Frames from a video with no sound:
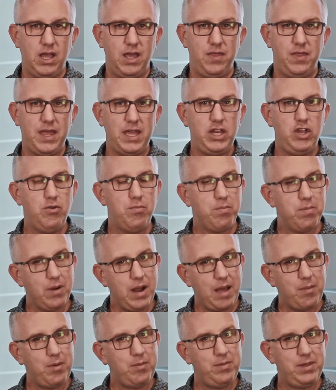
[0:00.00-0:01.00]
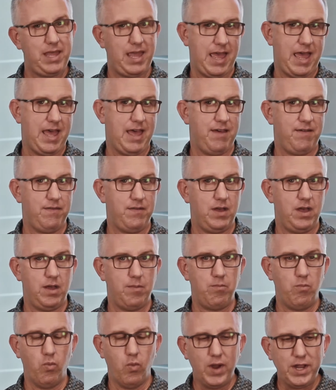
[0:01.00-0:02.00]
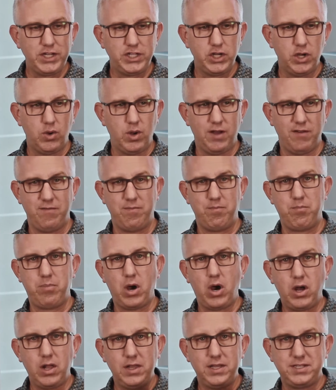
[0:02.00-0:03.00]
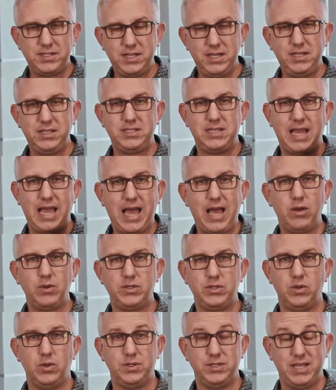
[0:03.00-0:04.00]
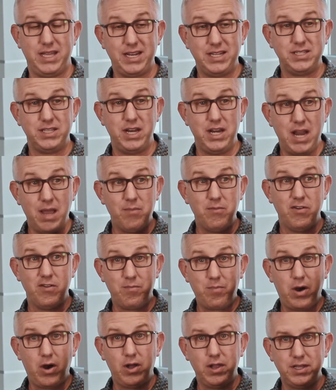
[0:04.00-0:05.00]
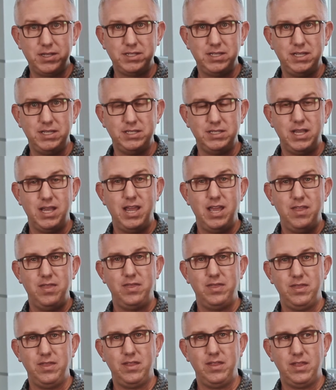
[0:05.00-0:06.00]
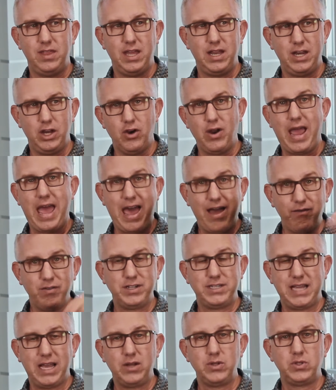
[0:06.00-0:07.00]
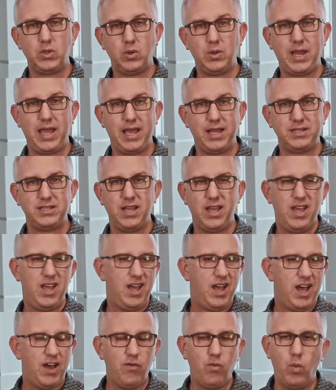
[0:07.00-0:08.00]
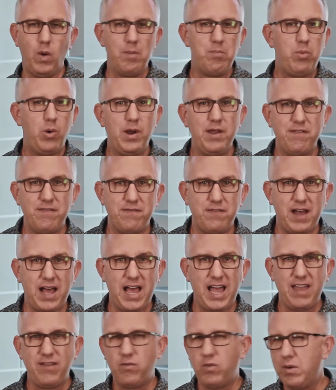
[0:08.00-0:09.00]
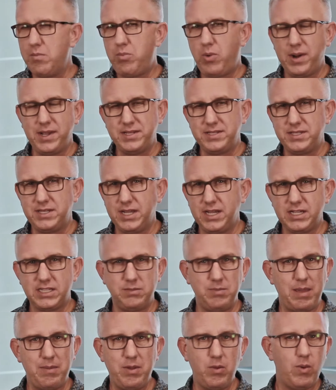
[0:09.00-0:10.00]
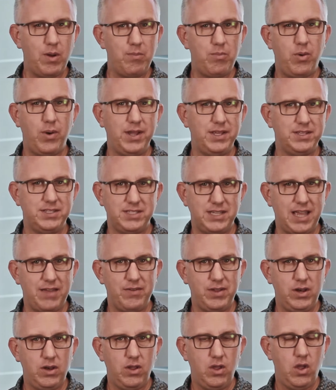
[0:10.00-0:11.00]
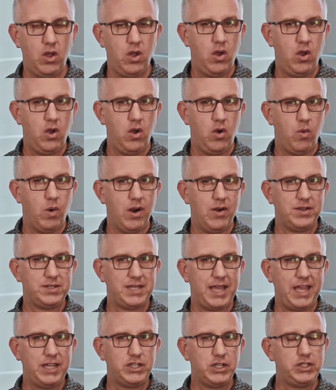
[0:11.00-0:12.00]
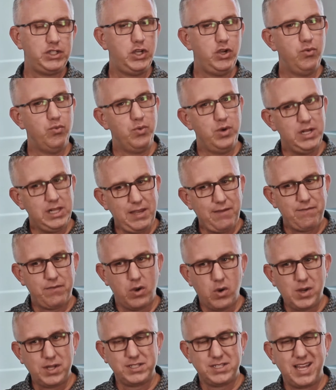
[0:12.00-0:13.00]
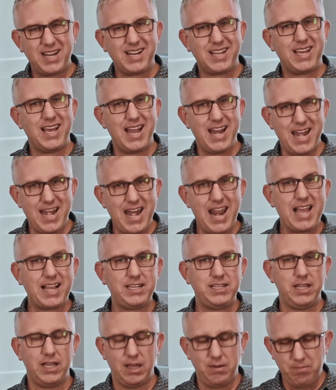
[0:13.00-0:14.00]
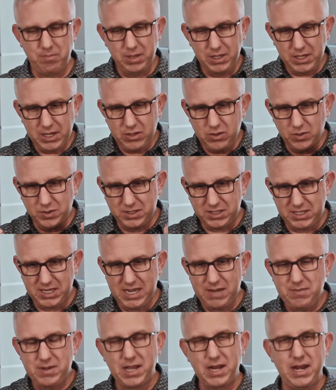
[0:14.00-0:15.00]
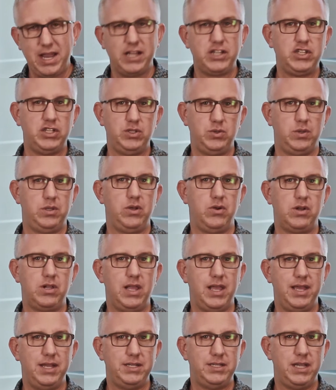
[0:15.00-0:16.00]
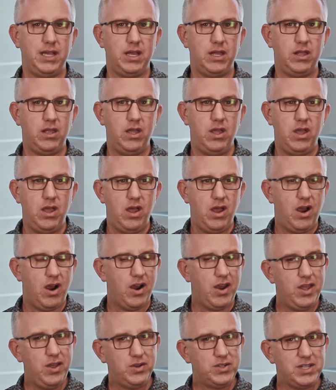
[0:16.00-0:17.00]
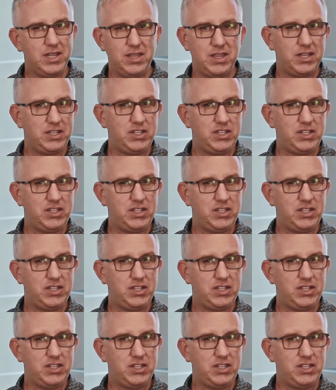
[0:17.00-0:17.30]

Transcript: then you probably have a ratio of policies to households, that is the number of policies that your average household has, of 1.5, 1.6, maybe 1.7. Whereas agents who really focus on connecting, on building those deep connections with their clientele, are usually in the